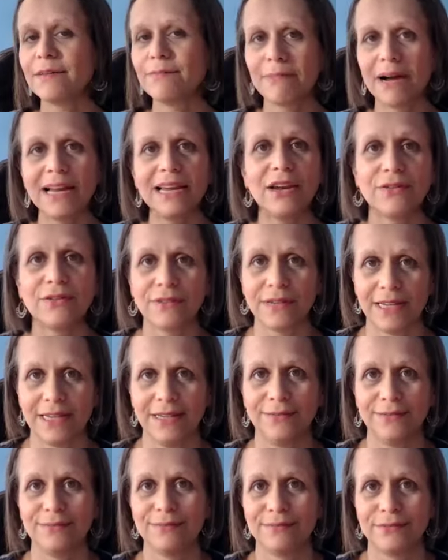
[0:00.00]
My
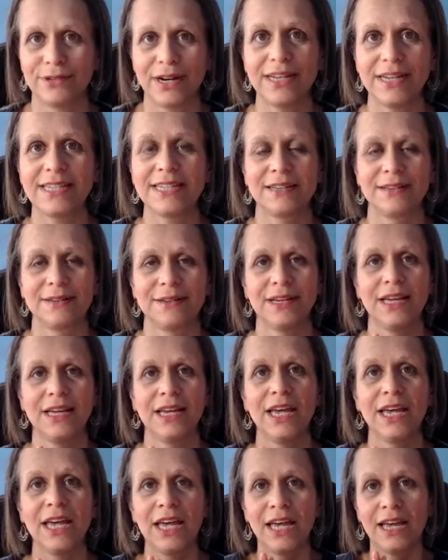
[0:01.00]
lovely, right?
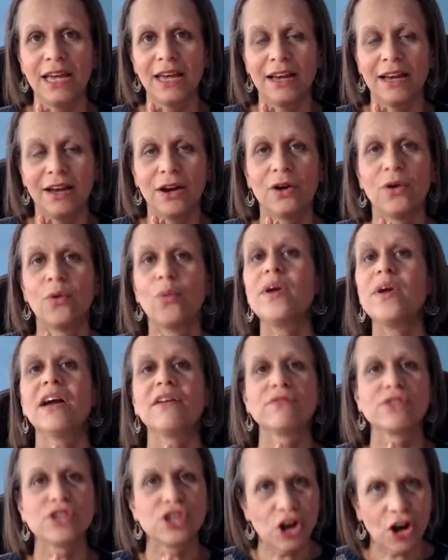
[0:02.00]
We
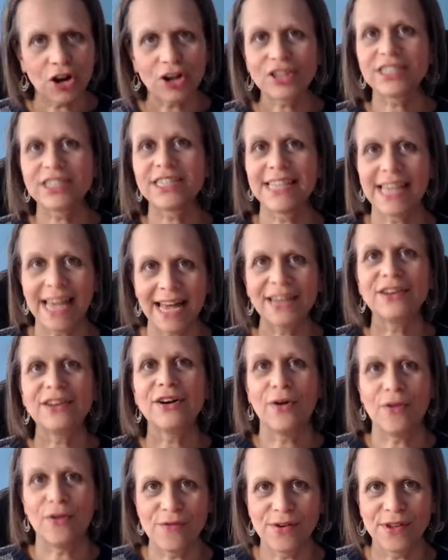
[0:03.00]
have got to get
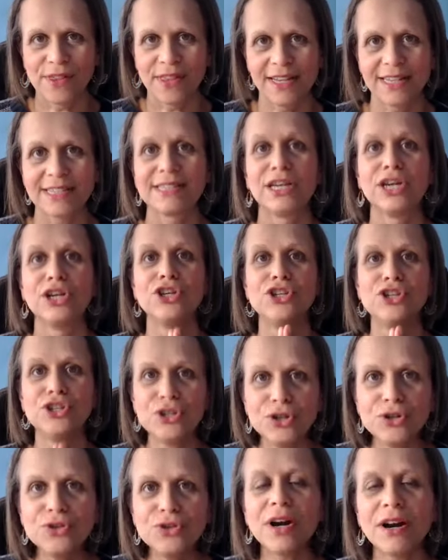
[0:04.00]
over this.
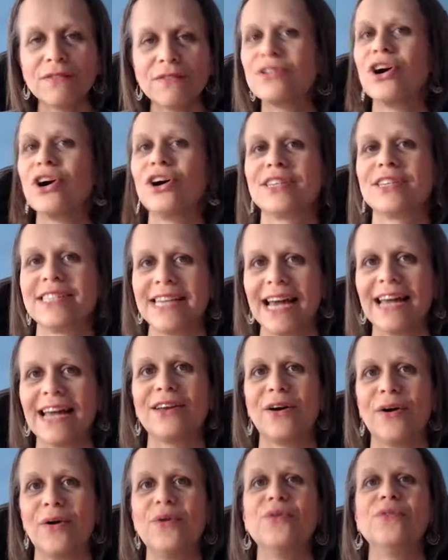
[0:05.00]
You have got to get
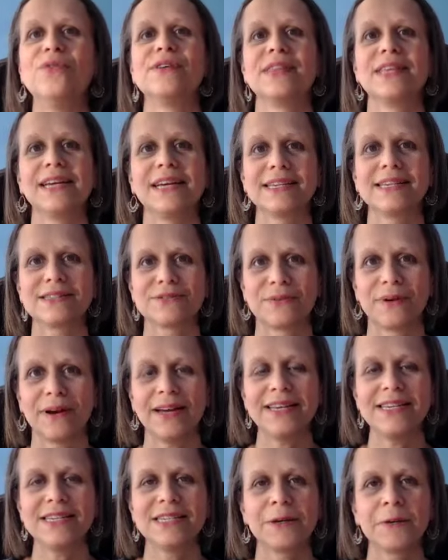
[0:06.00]
over this,
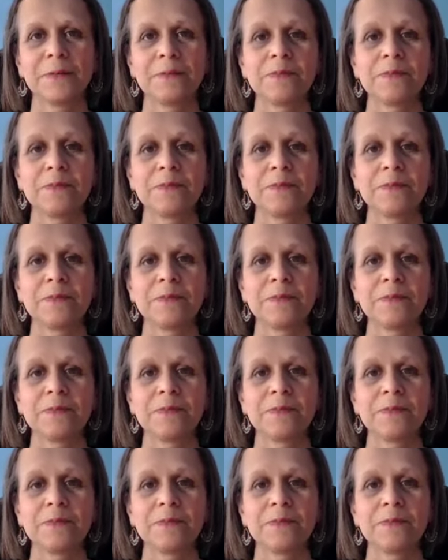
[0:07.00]
right?